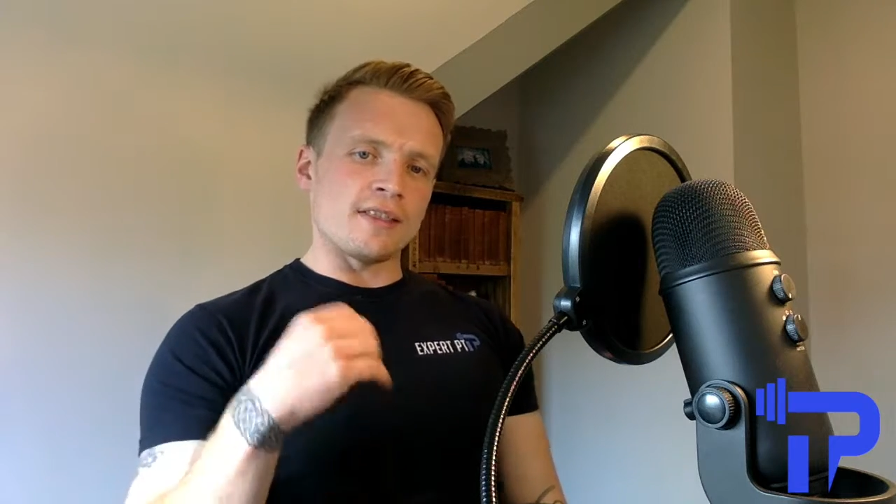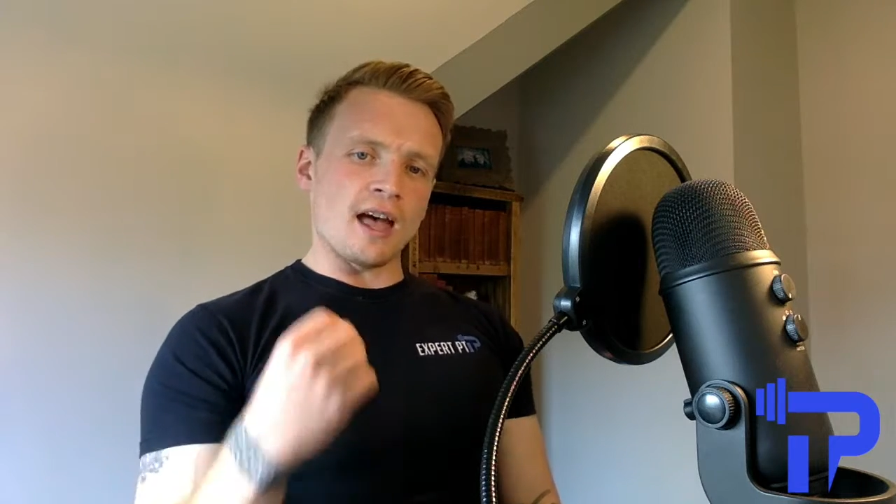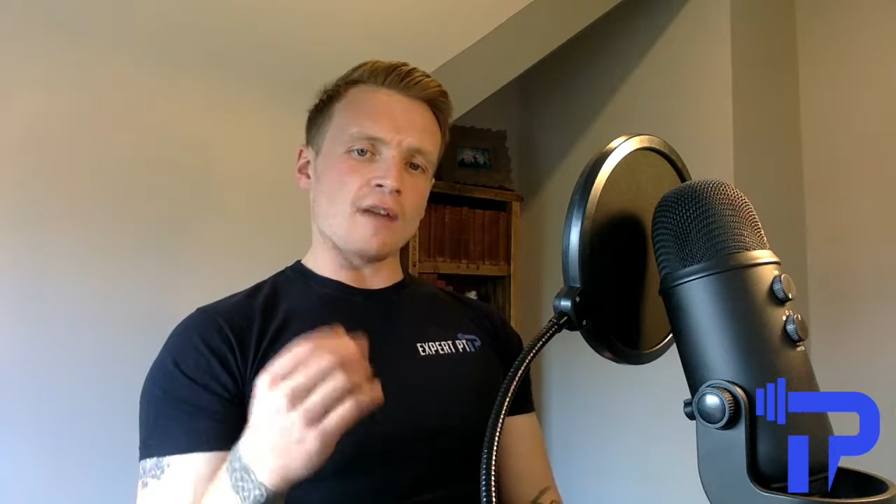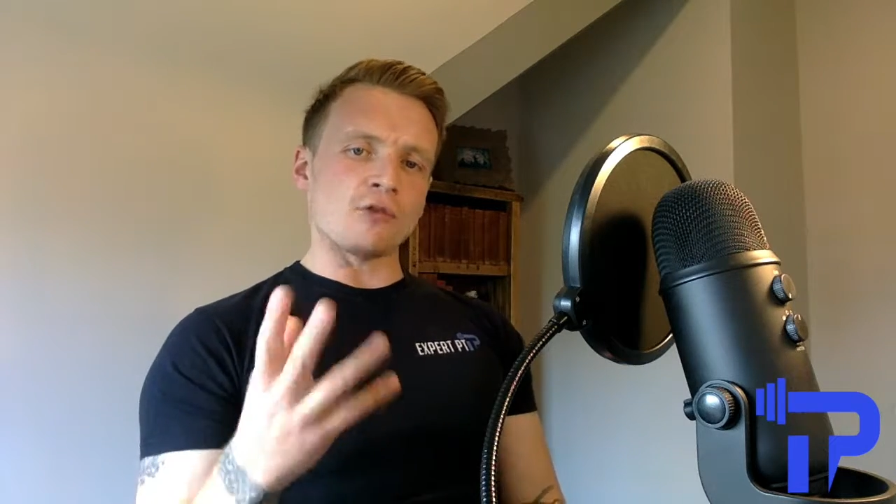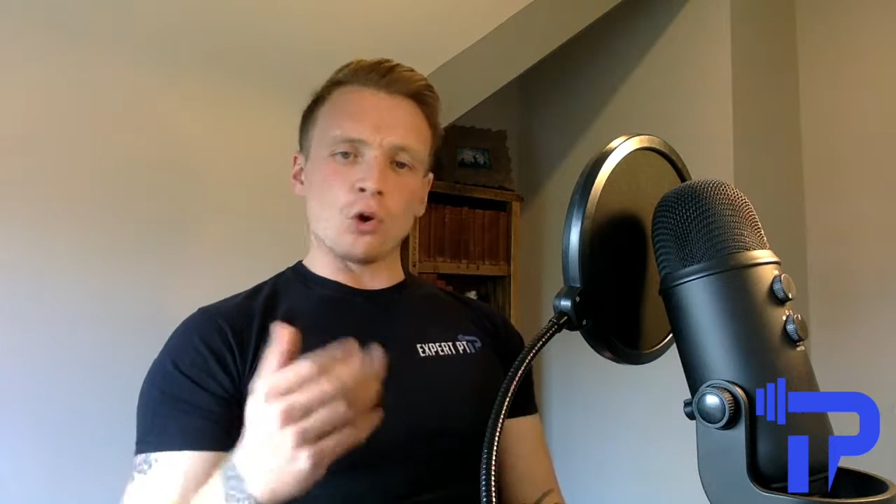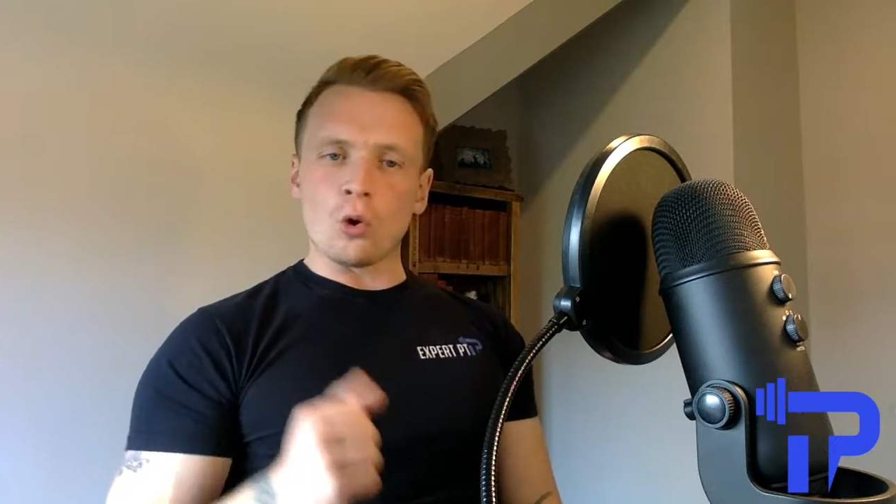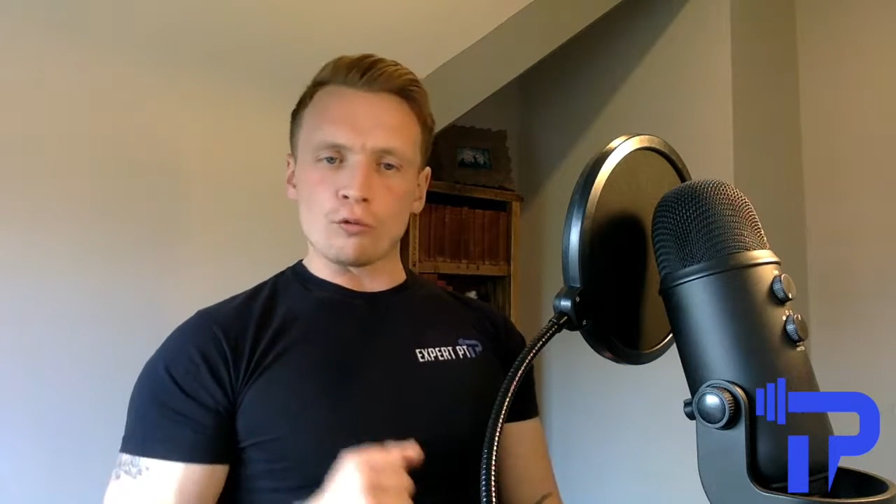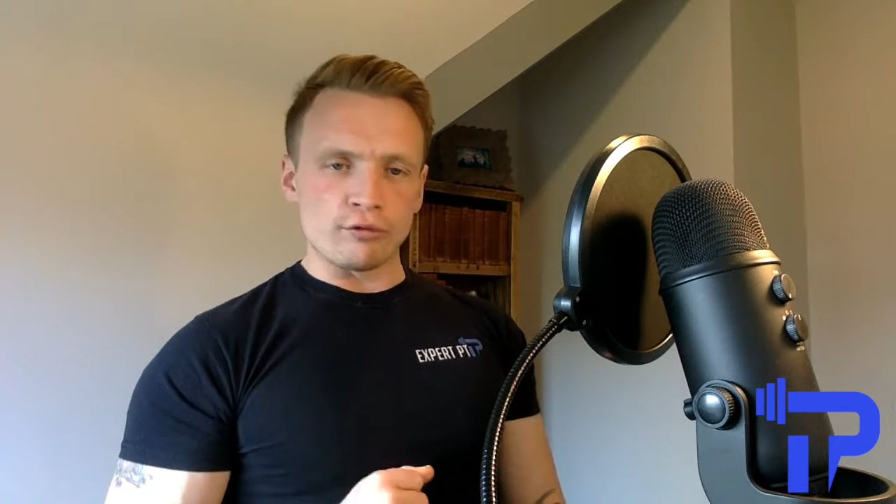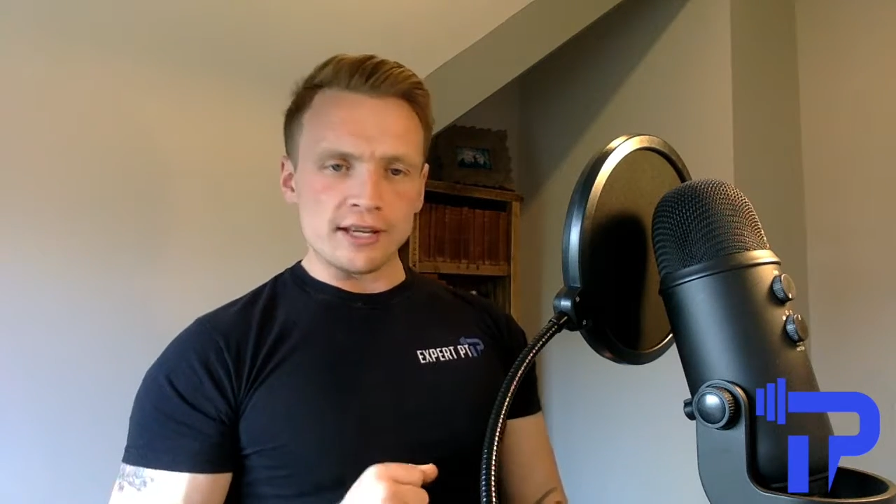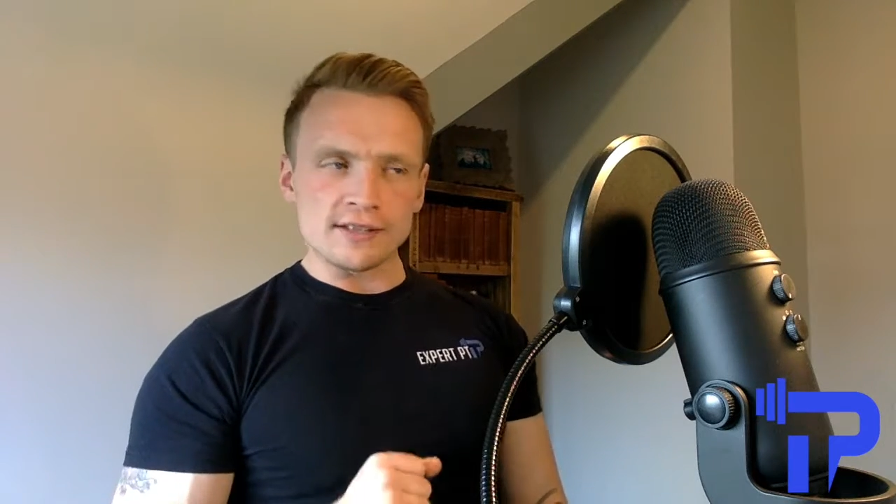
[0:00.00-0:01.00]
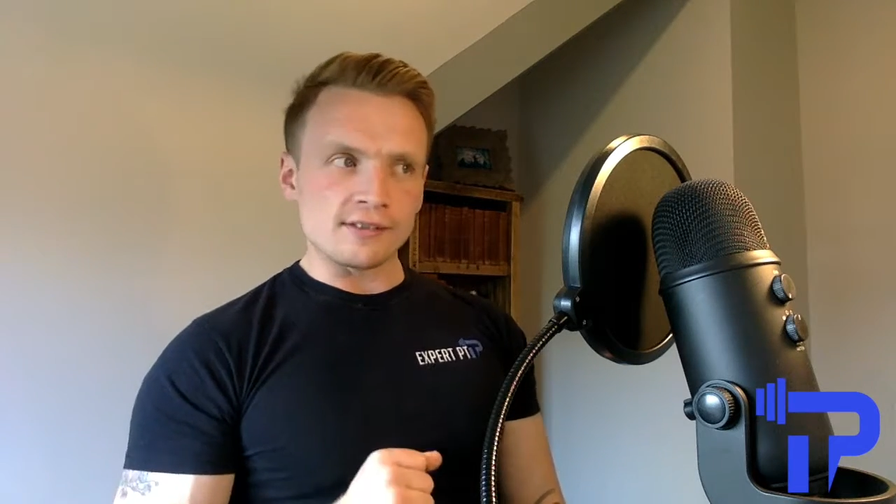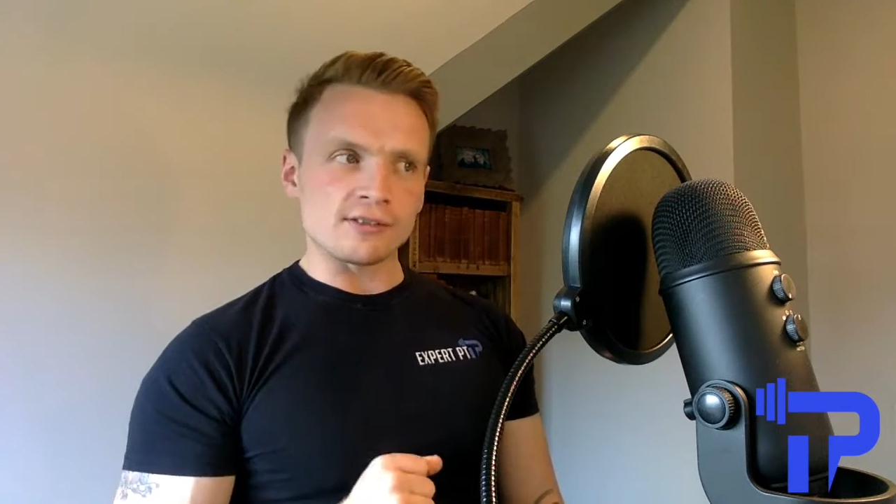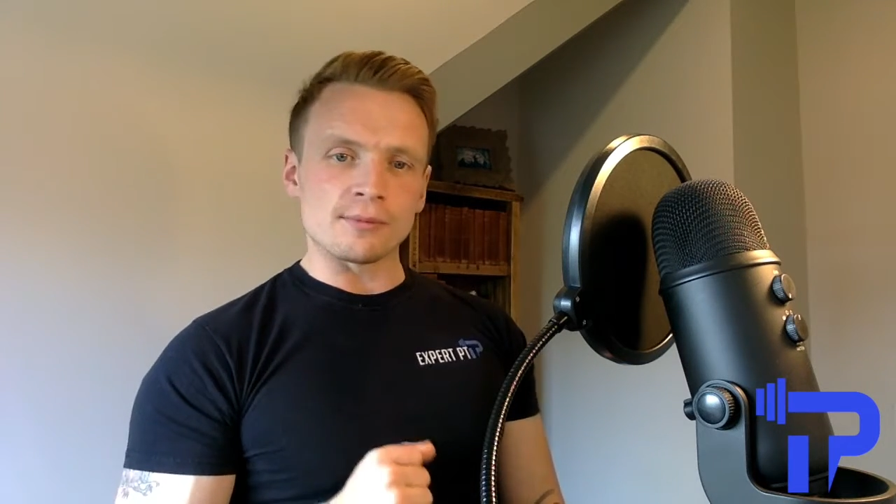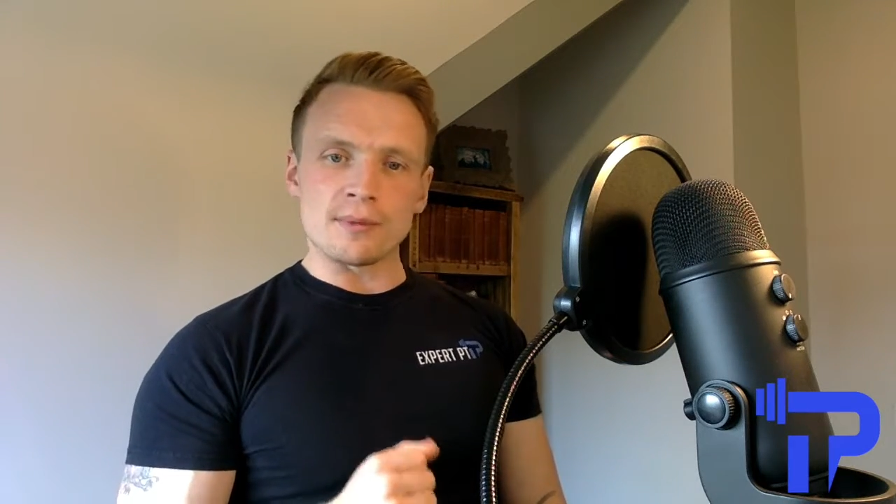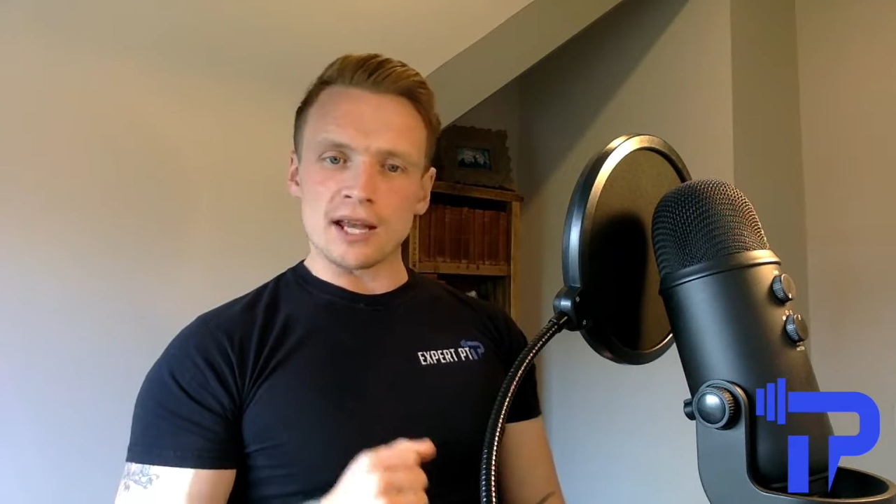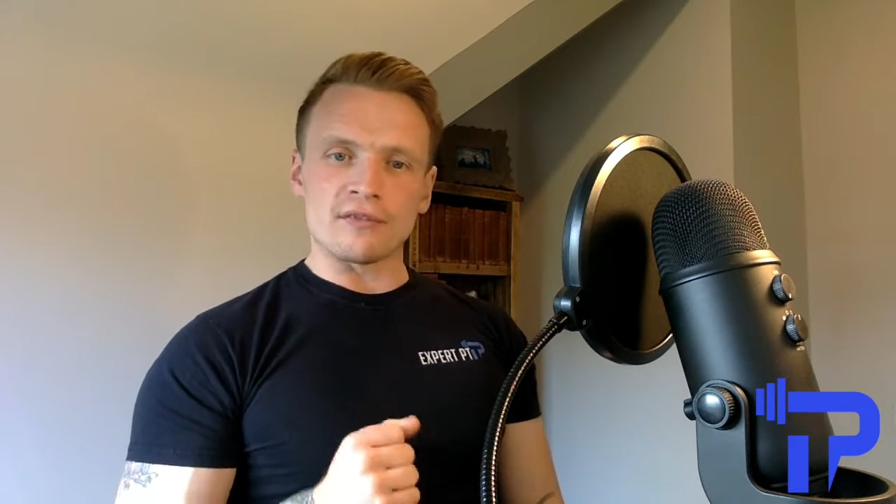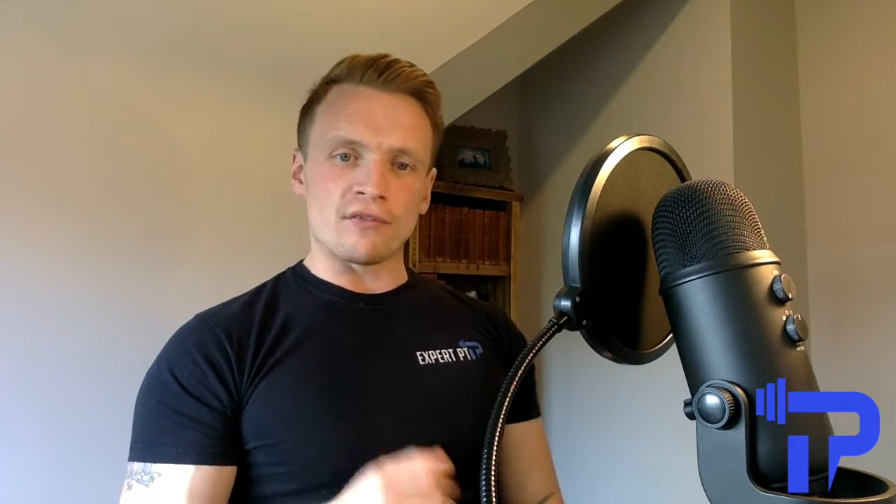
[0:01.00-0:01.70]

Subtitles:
they have no reason to make